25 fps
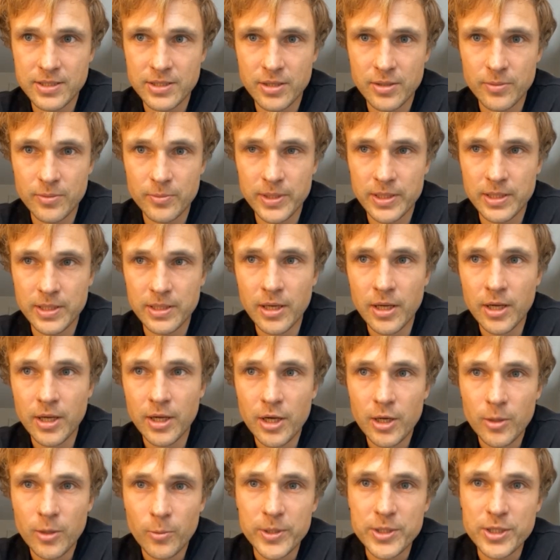You know, we
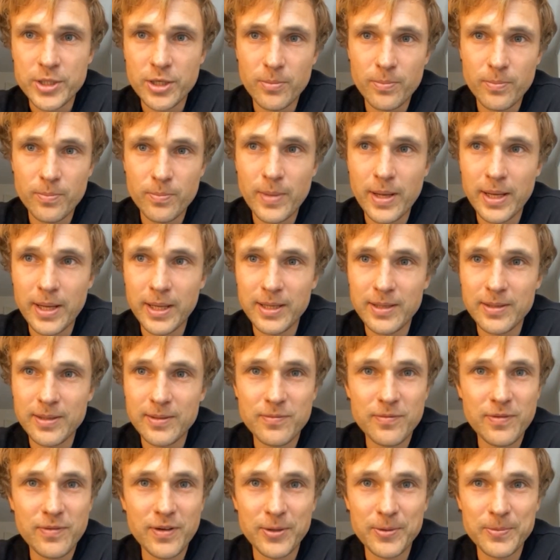don't make
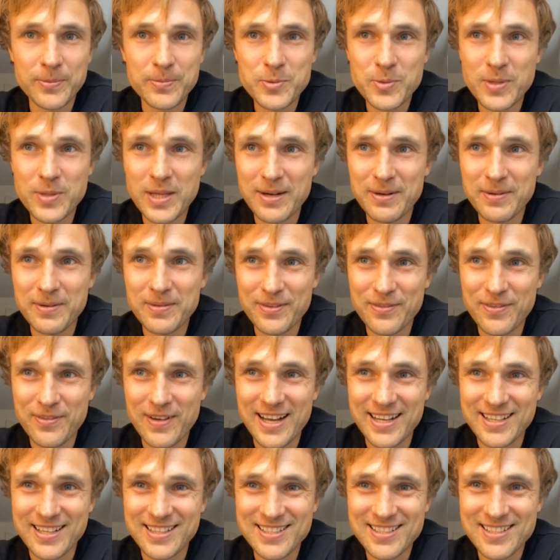films without the
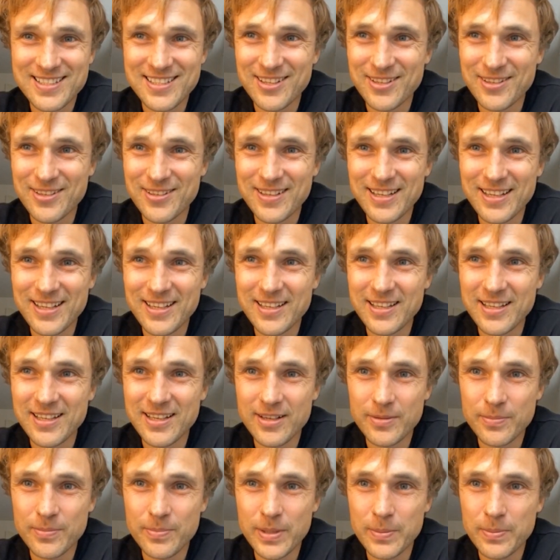fans. You
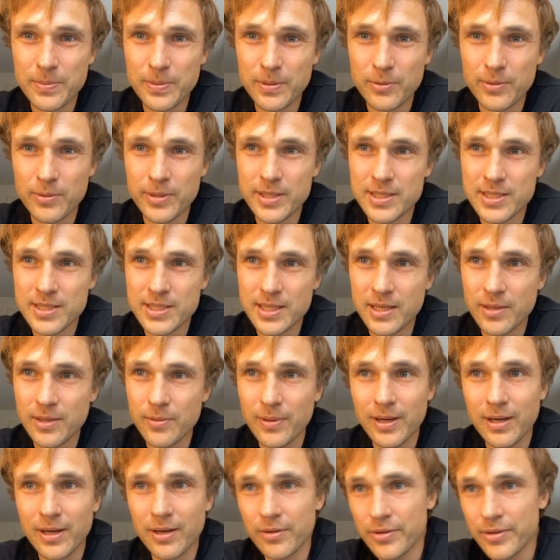know, people always think,
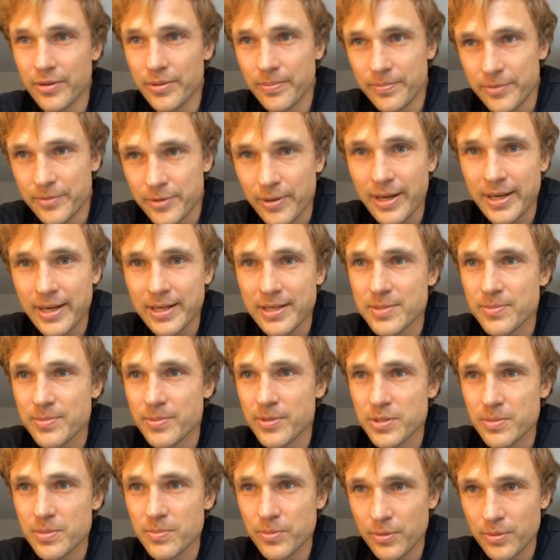well, the director's the
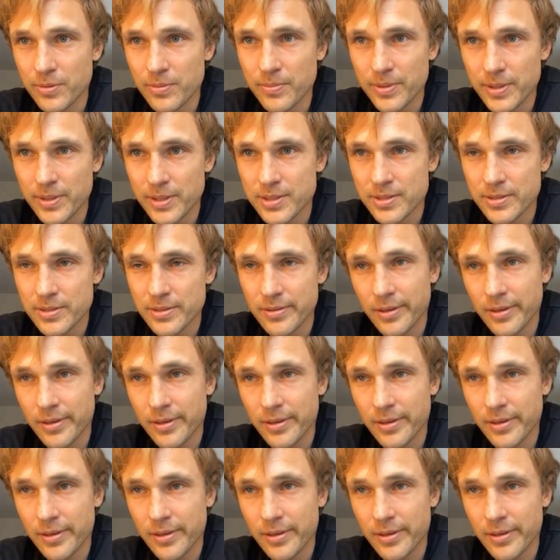most important person,